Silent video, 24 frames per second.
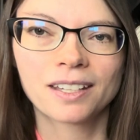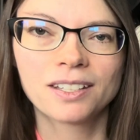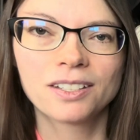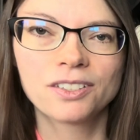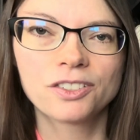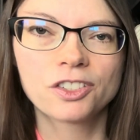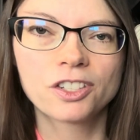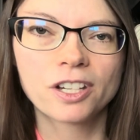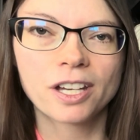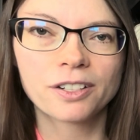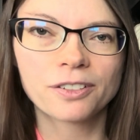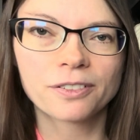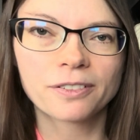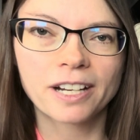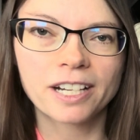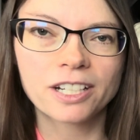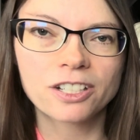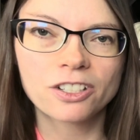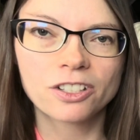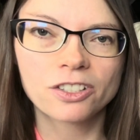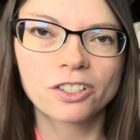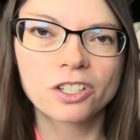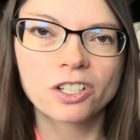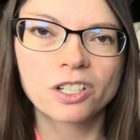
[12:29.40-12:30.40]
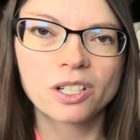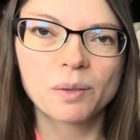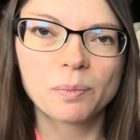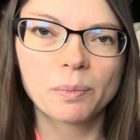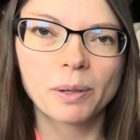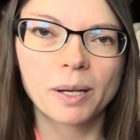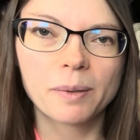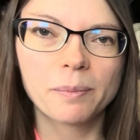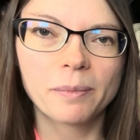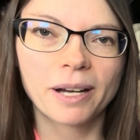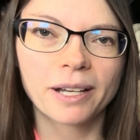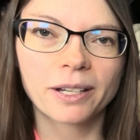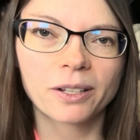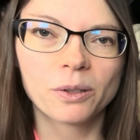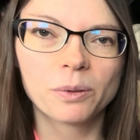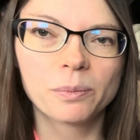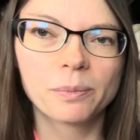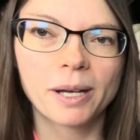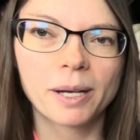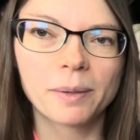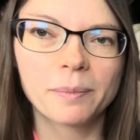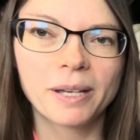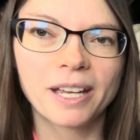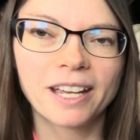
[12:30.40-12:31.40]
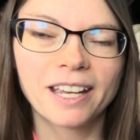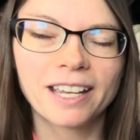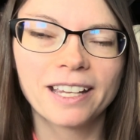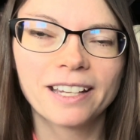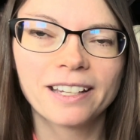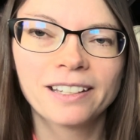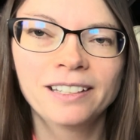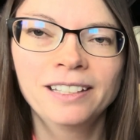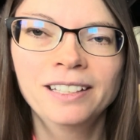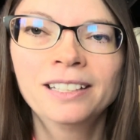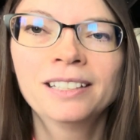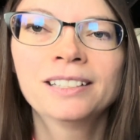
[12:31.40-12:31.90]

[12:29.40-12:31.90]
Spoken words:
Generation Ship by Michael Mamet.